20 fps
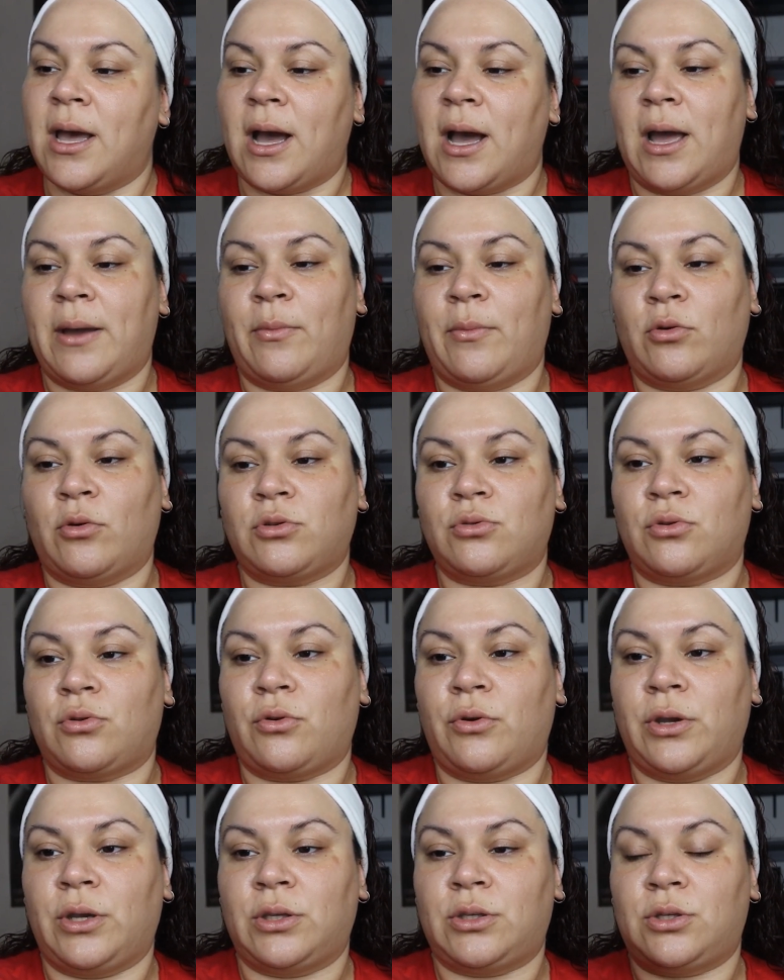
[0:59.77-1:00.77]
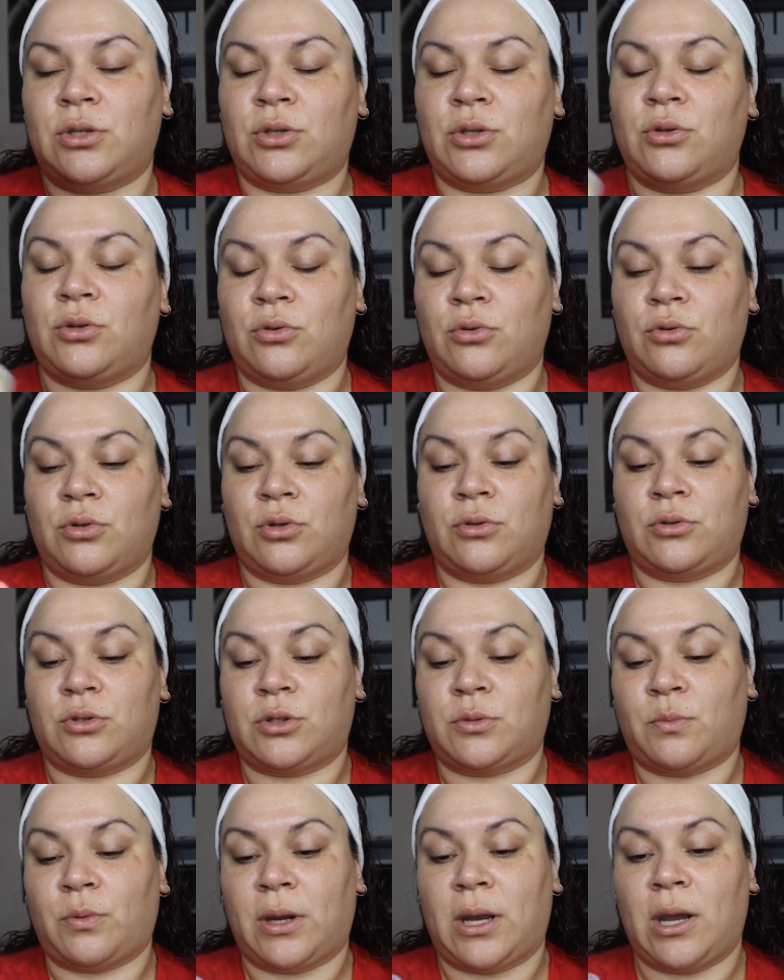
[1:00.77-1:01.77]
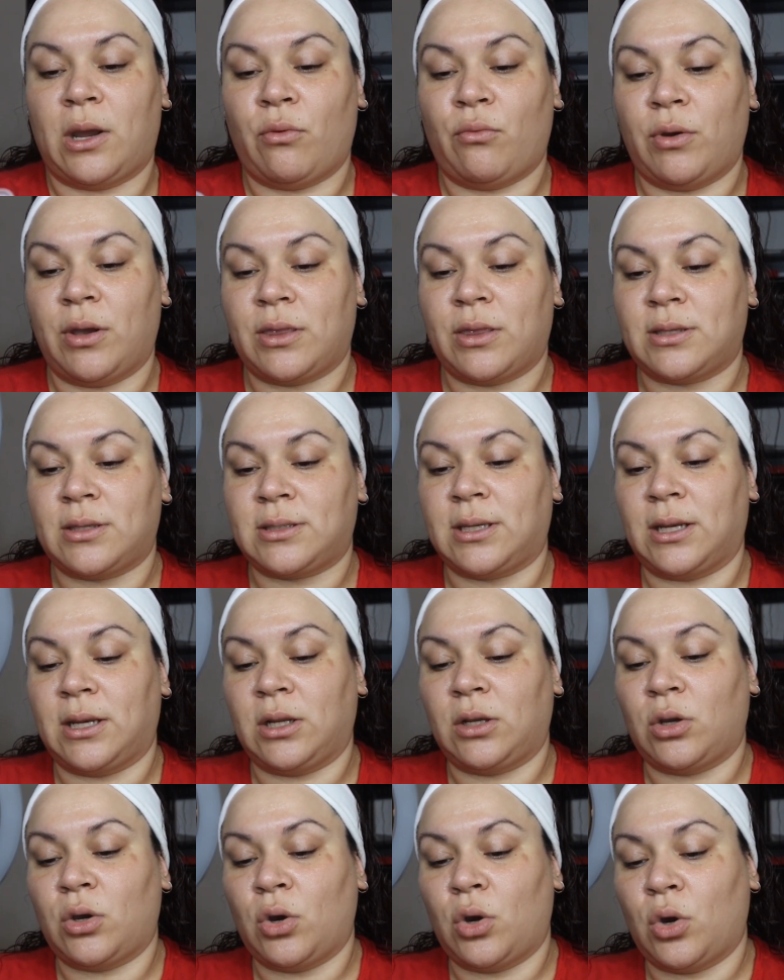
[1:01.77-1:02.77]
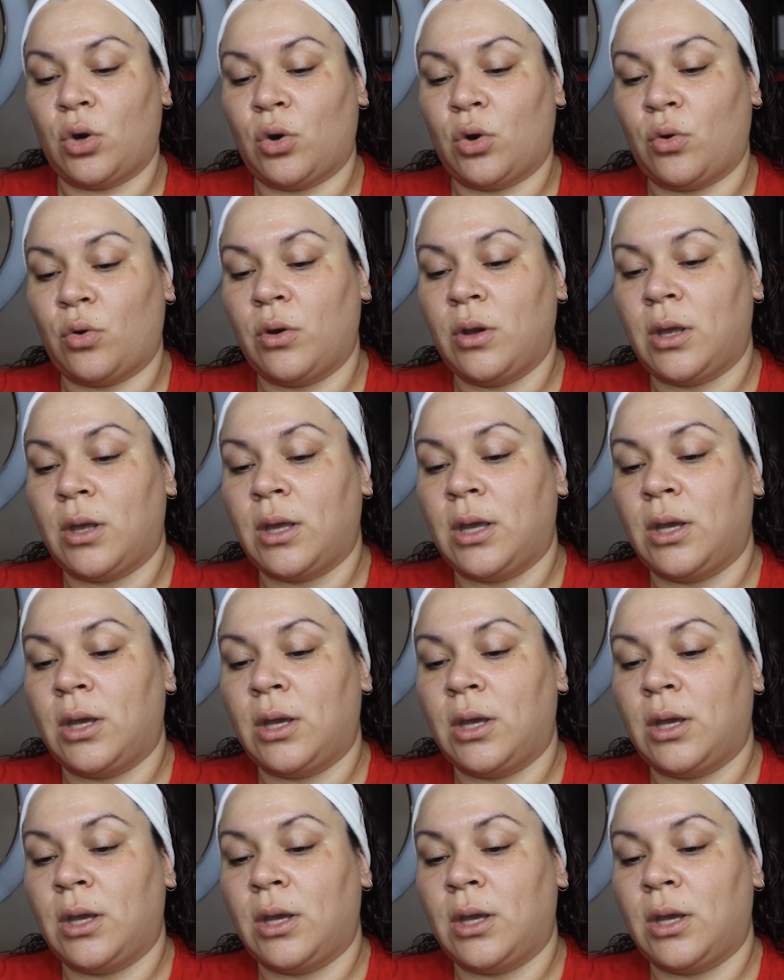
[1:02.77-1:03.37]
I'm also going to spray with Skin & Co.